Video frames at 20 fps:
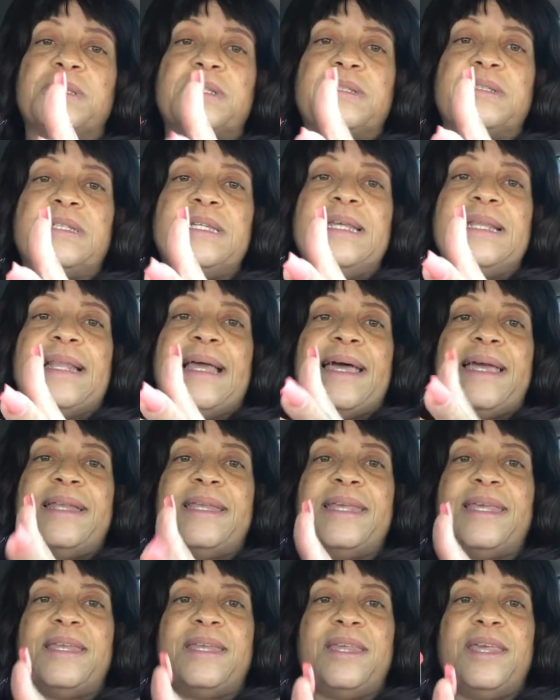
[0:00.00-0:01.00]
the tea light
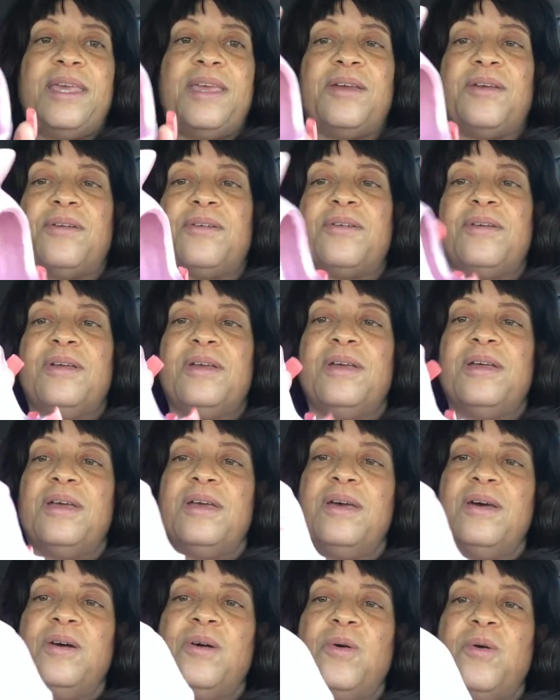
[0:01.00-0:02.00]
in here
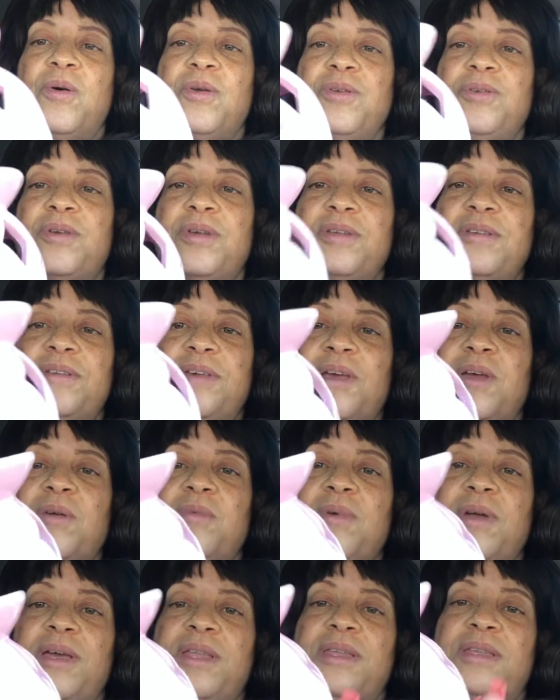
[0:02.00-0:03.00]
or you can
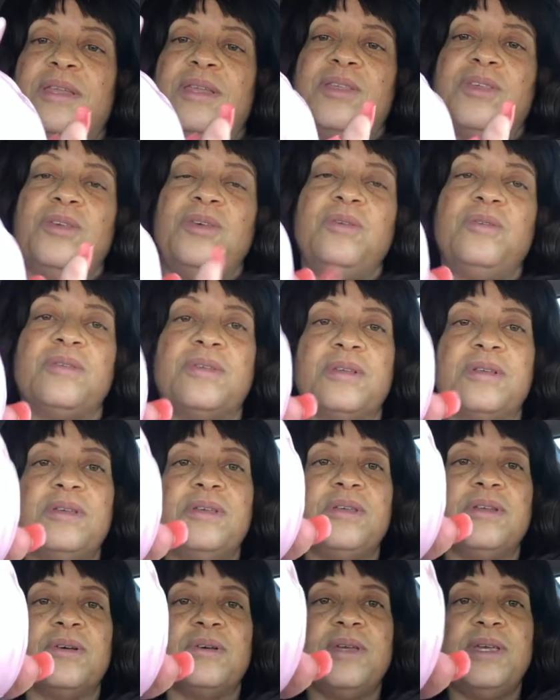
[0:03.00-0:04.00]
decorate it and use it
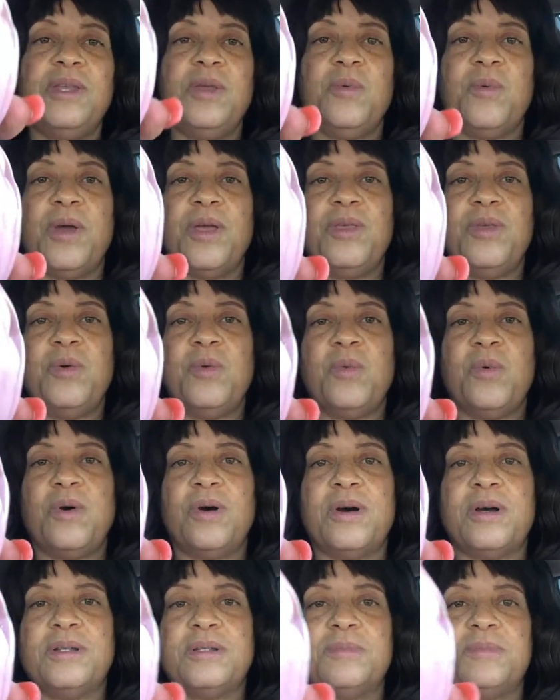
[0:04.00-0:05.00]
you know any way you
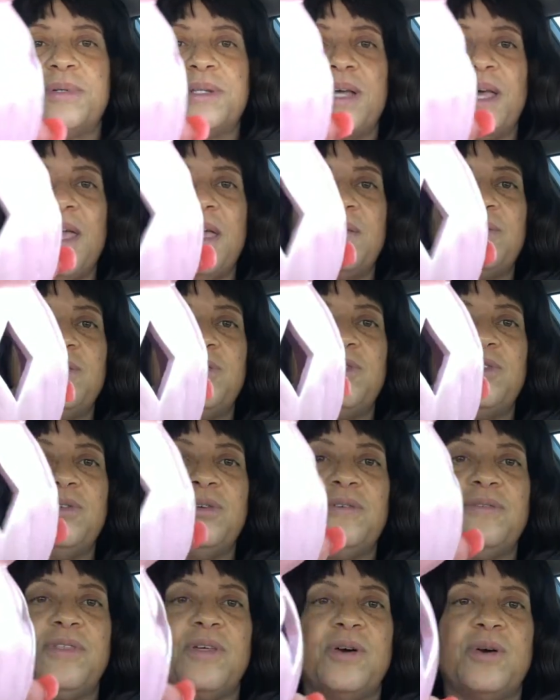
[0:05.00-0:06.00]
want but I have two
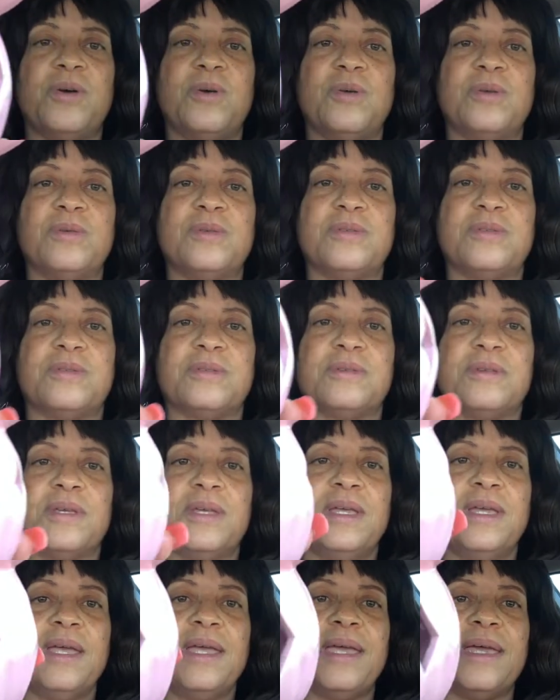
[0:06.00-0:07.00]
of those
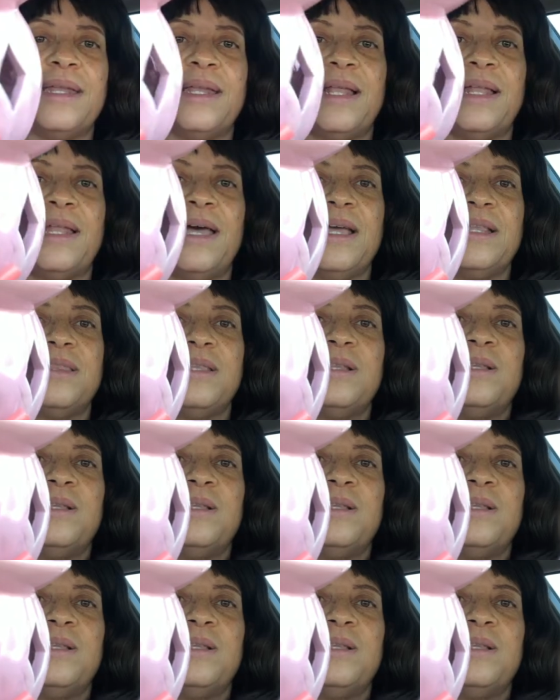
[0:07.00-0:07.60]
and I like the